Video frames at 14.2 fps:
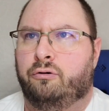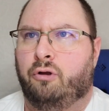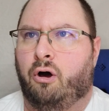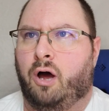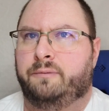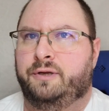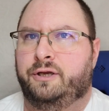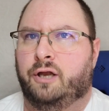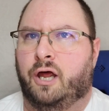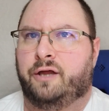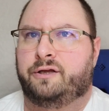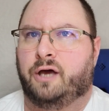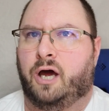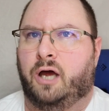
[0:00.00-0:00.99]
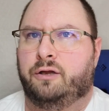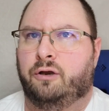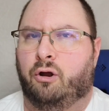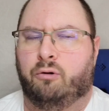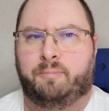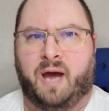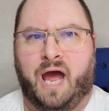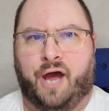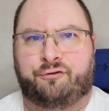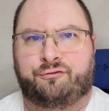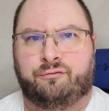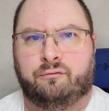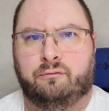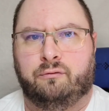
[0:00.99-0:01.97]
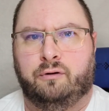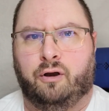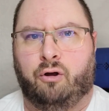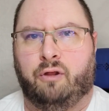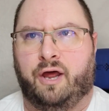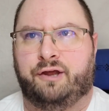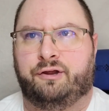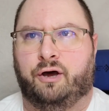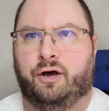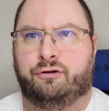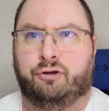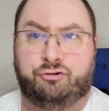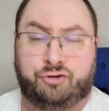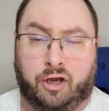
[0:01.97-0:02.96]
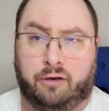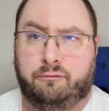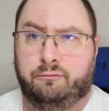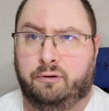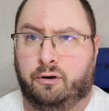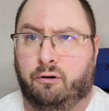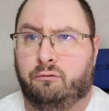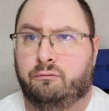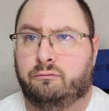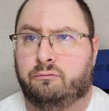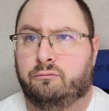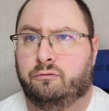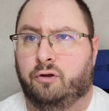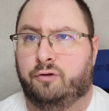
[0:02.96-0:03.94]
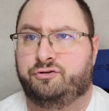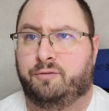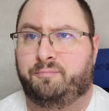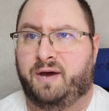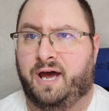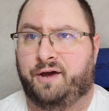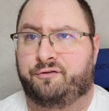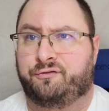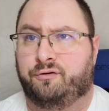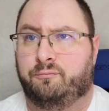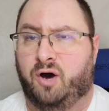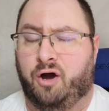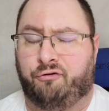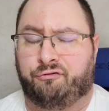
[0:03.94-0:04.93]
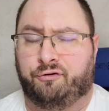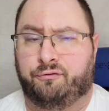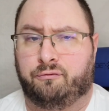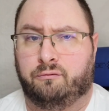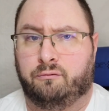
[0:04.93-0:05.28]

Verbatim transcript: I mean, like, you know, packs. You know, like, legit, you know, legit packs and boxes.